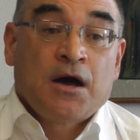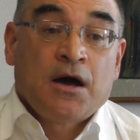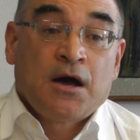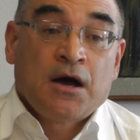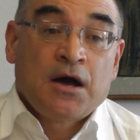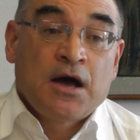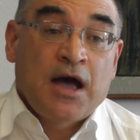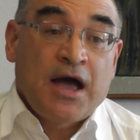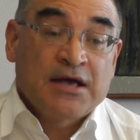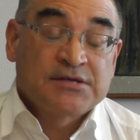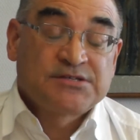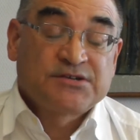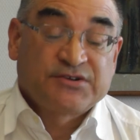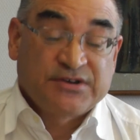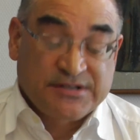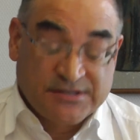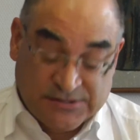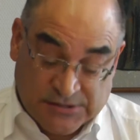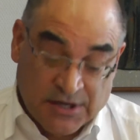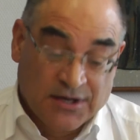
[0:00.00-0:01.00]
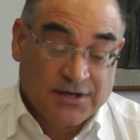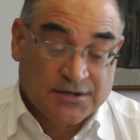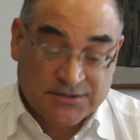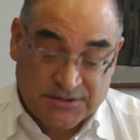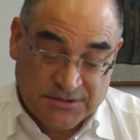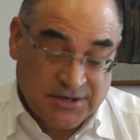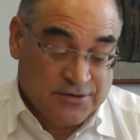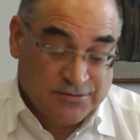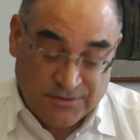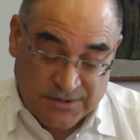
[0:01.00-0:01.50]
as a
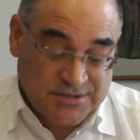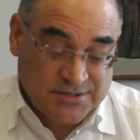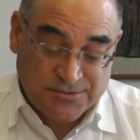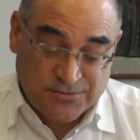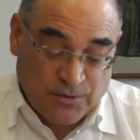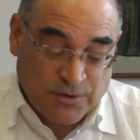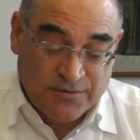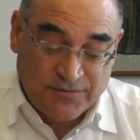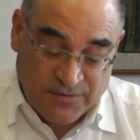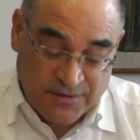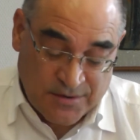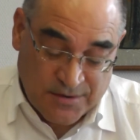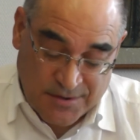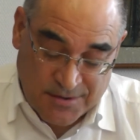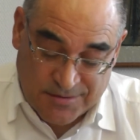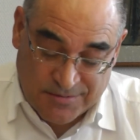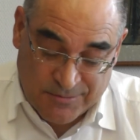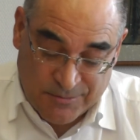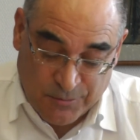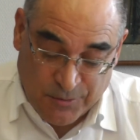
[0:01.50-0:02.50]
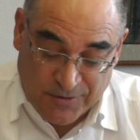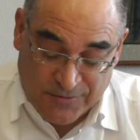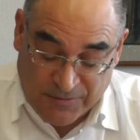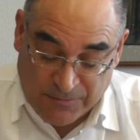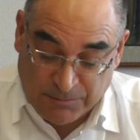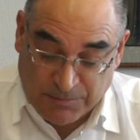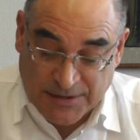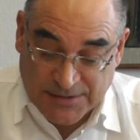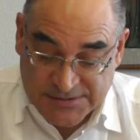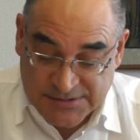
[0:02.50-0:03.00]
result, and this is one of
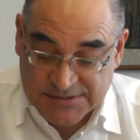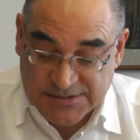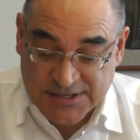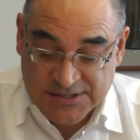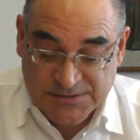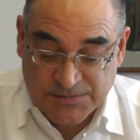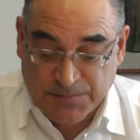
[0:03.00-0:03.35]
the pluses,